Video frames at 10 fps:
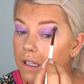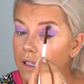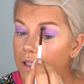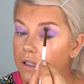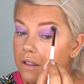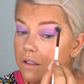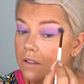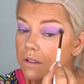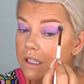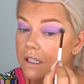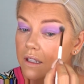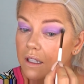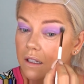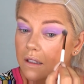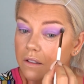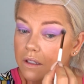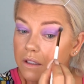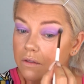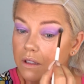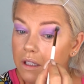Now it's not a really dark colour,
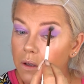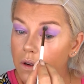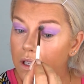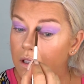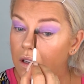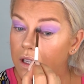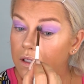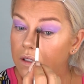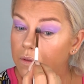it's really quite light.